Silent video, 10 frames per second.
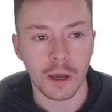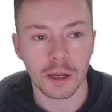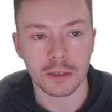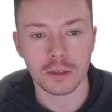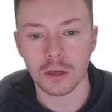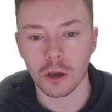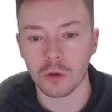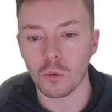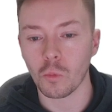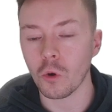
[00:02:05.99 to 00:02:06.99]
And
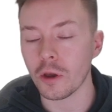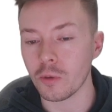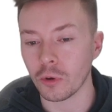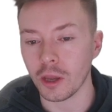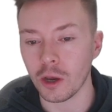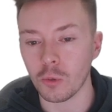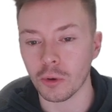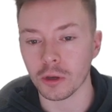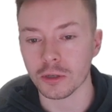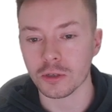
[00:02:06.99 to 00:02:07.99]
so what it would help
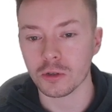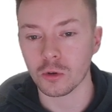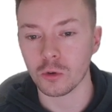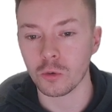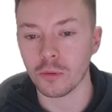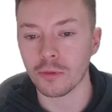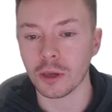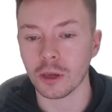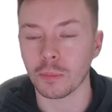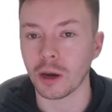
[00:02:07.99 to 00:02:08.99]
us to
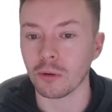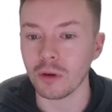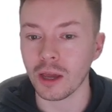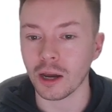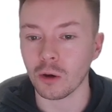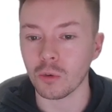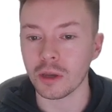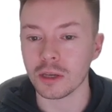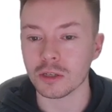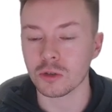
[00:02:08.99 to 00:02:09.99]
think about now
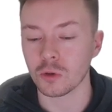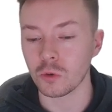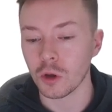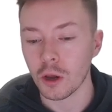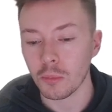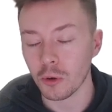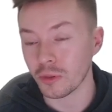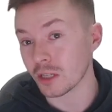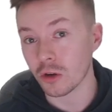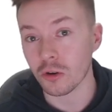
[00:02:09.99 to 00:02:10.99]
is to put
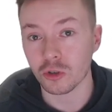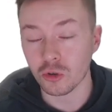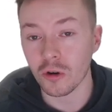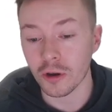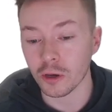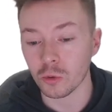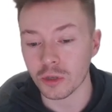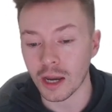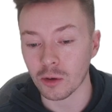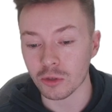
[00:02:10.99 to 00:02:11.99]
these triangles
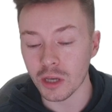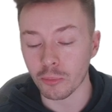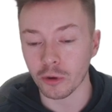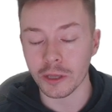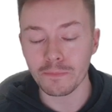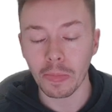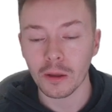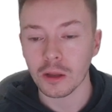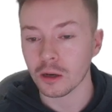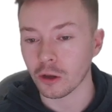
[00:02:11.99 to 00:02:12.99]
out separately
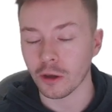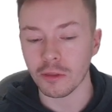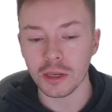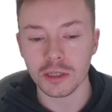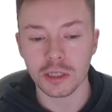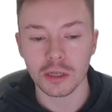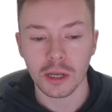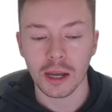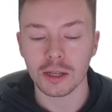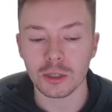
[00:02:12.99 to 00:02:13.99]
like this,
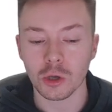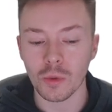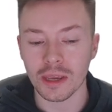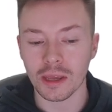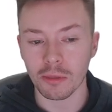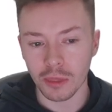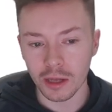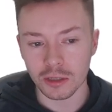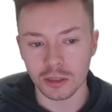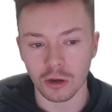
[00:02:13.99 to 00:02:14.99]
and so we can
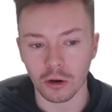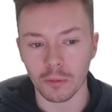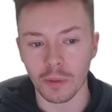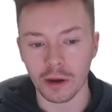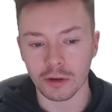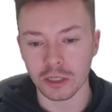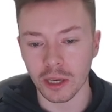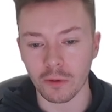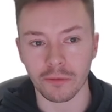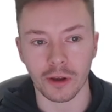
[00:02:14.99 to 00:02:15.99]
then start comparing
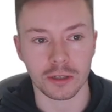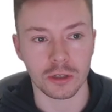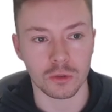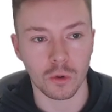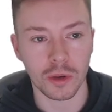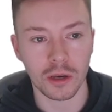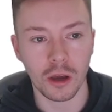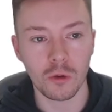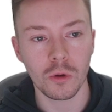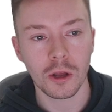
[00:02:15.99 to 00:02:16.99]
scale factors. Well, we
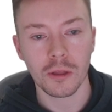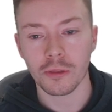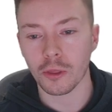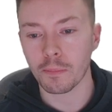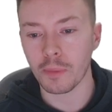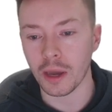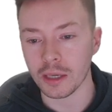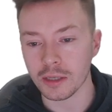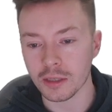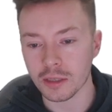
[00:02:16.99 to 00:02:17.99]
know that the
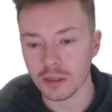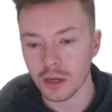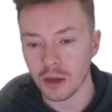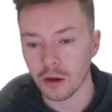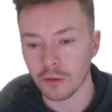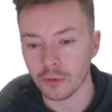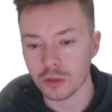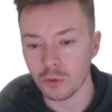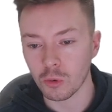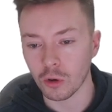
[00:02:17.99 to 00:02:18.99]
base of the
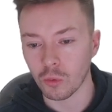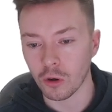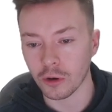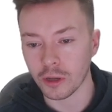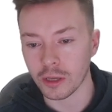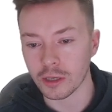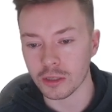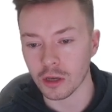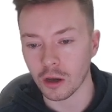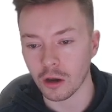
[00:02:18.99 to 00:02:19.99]
smaller one
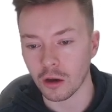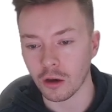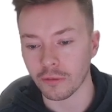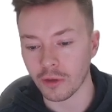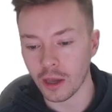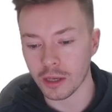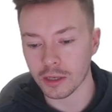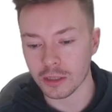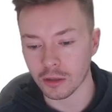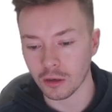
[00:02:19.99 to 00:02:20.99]
is a half
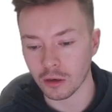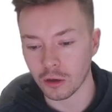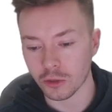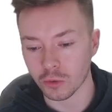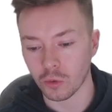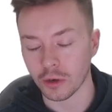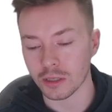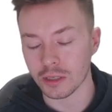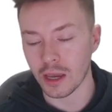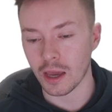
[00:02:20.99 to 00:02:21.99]
x and the larger one
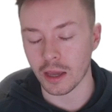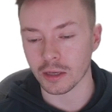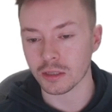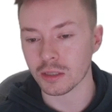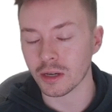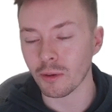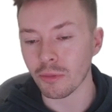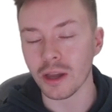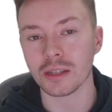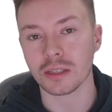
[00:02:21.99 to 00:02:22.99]
is x. Now,
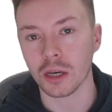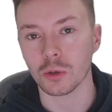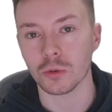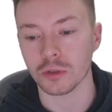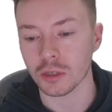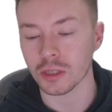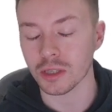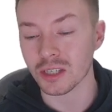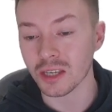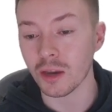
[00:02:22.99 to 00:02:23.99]
that tells us that
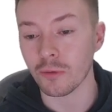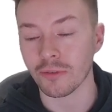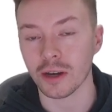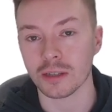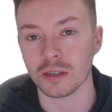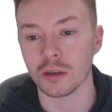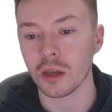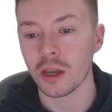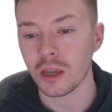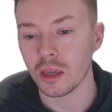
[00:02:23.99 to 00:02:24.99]
the scale factor
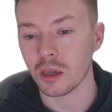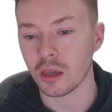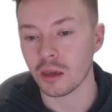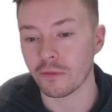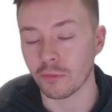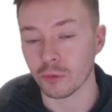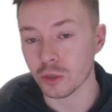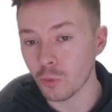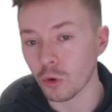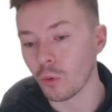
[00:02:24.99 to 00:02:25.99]
from the
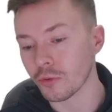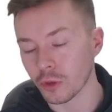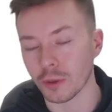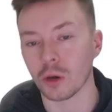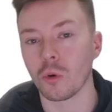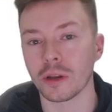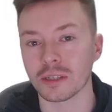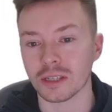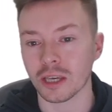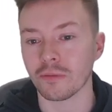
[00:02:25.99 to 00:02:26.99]
smaller one to the bigger one
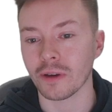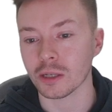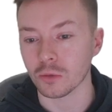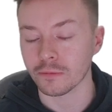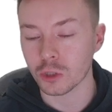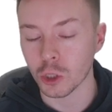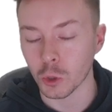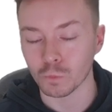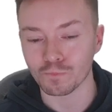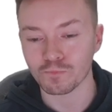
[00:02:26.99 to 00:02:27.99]
is a scale factor of 2.